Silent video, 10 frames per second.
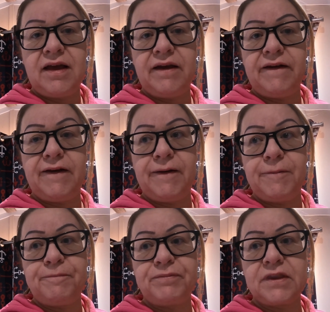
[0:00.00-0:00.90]

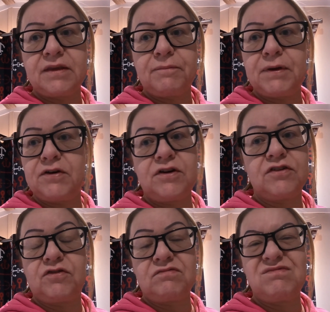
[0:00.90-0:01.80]
um
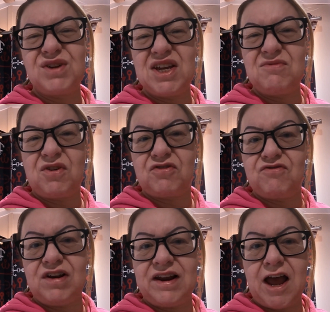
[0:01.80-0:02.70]
because we
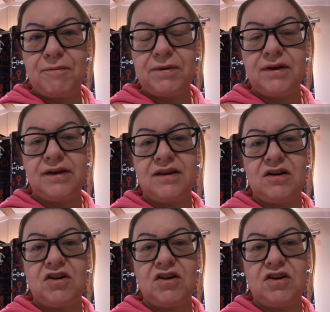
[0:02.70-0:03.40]
wasn't really happy